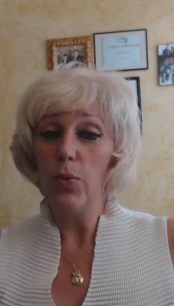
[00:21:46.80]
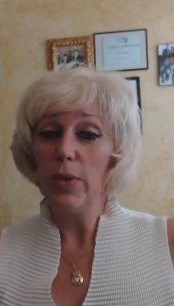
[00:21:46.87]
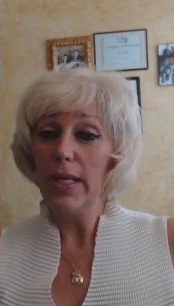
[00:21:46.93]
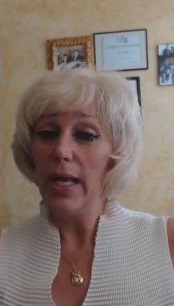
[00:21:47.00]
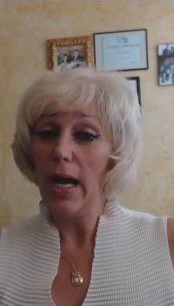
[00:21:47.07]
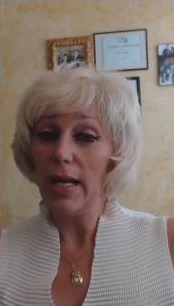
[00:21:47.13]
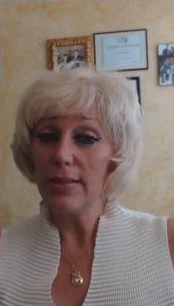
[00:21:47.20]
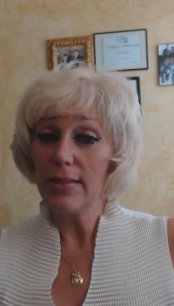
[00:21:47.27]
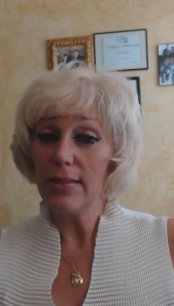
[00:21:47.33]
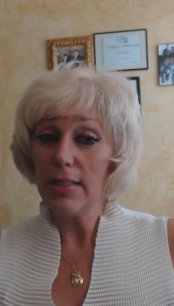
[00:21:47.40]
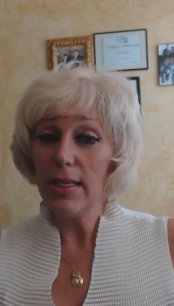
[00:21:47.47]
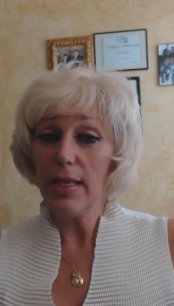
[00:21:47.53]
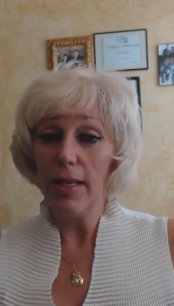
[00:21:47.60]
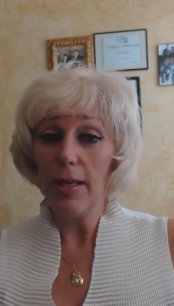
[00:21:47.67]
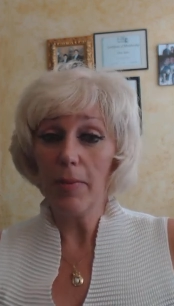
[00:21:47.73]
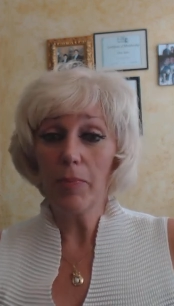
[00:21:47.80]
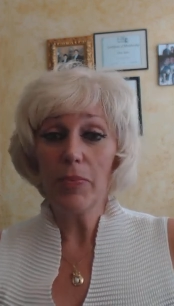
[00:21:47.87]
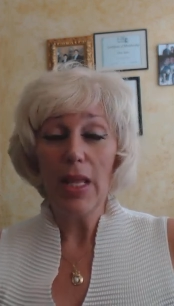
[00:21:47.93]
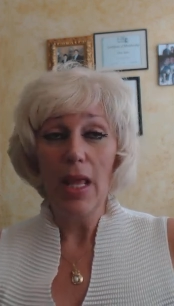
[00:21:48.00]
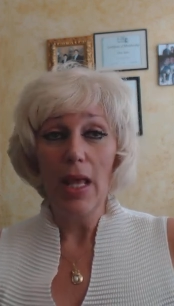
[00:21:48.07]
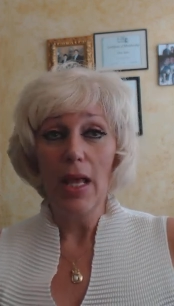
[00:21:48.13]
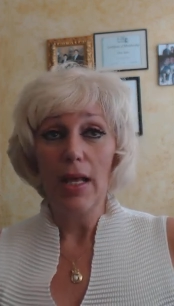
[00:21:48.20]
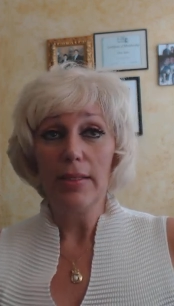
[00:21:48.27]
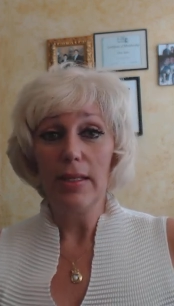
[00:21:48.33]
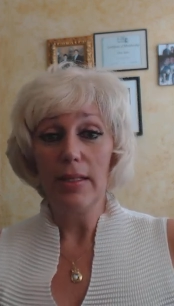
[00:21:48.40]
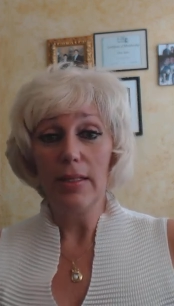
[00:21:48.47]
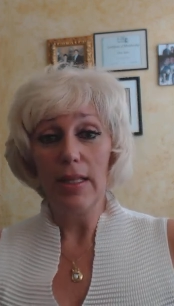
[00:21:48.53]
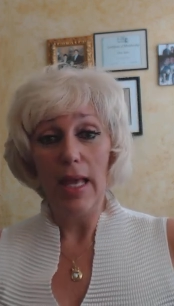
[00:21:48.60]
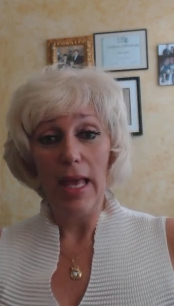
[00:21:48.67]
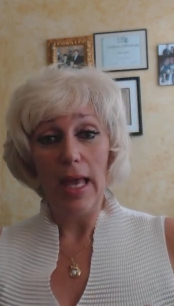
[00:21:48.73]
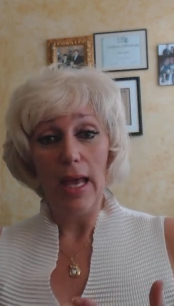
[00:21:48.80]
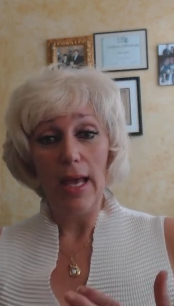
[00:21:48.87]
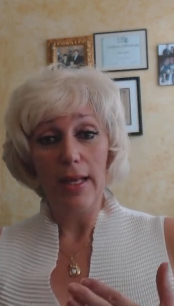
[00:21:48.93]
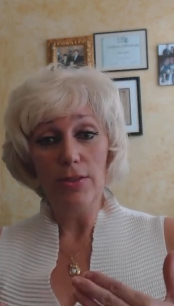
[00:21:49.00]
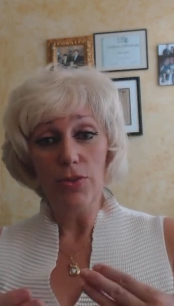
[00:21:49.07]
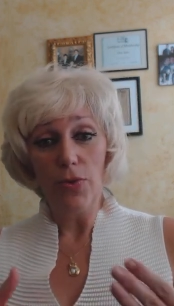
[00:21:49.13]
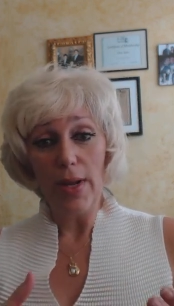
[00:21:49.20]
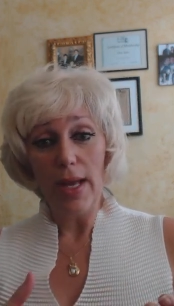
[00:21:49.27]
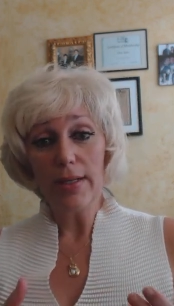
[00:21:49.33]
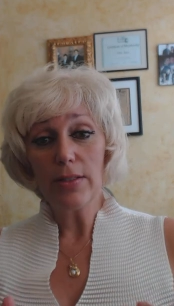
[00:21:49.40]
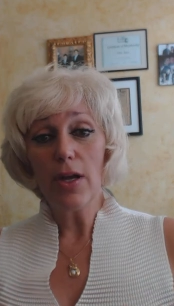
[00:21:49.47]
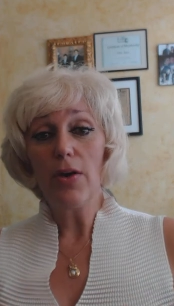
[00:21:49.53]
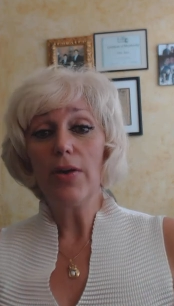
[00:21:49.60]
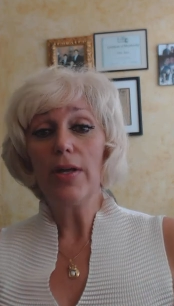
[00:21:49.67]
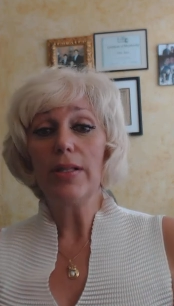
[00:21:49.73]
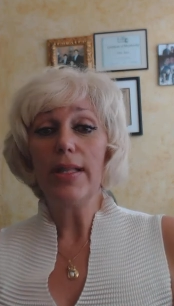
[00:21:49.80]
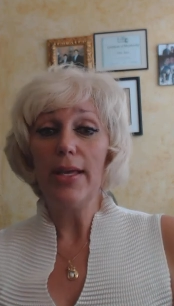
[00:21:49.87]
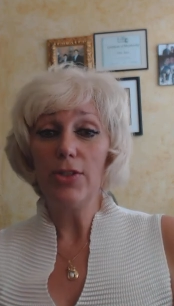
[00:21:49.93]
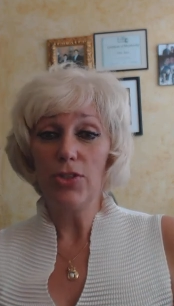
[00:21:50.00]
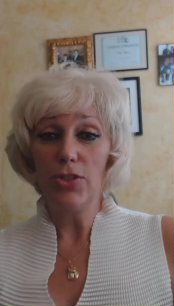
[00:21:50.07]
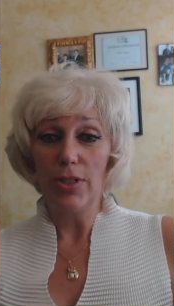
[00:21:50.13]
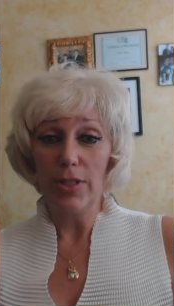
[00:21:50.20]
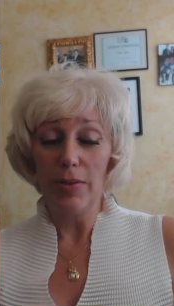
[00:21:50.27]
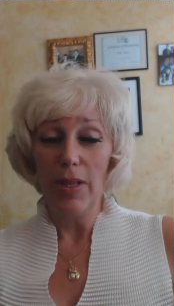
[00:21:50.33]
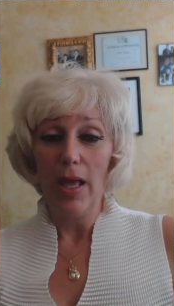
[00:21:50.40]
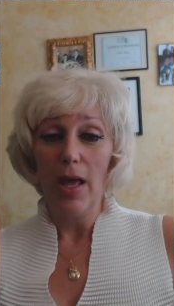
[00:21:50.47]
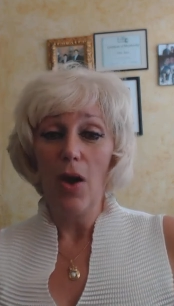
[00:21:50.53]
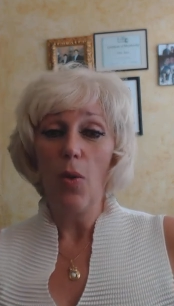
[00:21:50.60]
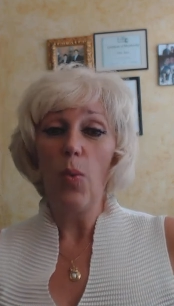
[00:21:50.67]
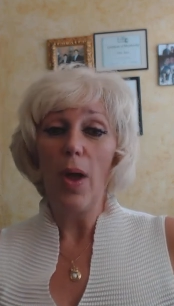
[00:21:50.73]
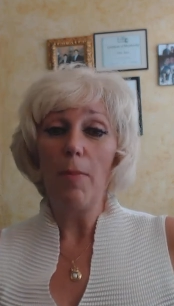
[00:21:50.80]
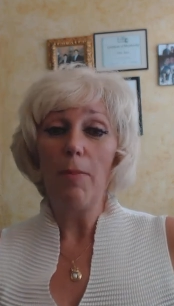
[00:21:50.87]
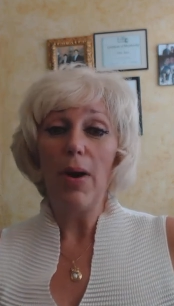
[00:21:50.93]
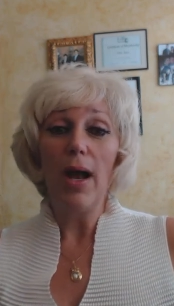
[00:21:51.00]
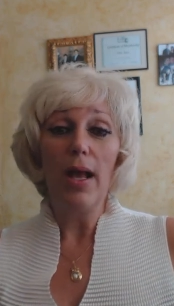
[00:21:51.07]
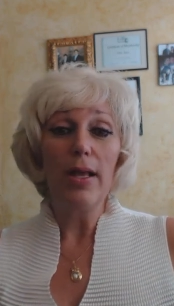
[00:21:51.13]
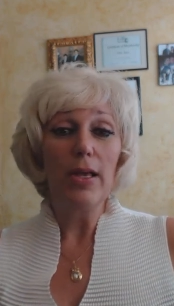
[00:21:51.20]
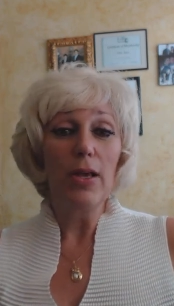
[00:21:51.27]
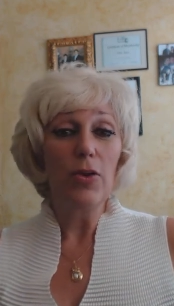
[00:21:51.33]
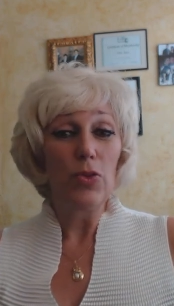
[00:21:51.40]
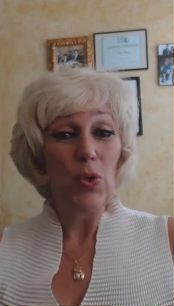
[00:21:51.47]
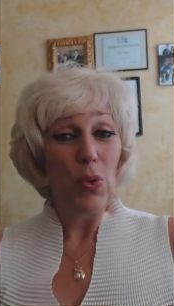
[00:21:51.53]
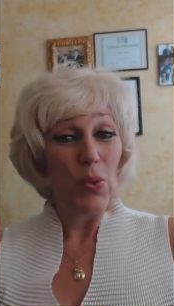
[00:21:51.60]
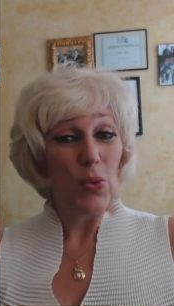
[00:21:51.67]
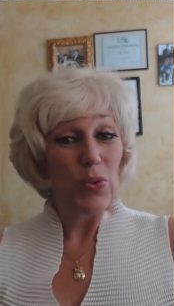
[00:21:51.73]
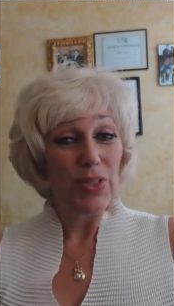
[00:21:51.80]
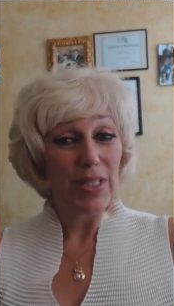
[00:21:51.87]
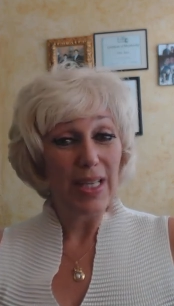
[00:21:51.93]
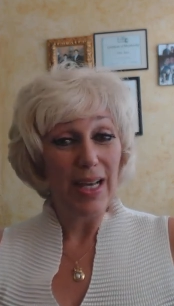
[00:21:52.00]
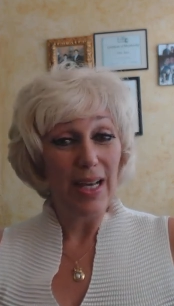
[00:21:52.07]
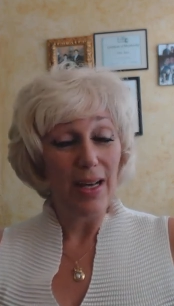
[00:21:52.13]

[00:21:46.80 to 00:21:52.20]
We are seeing a direct correlation whereby those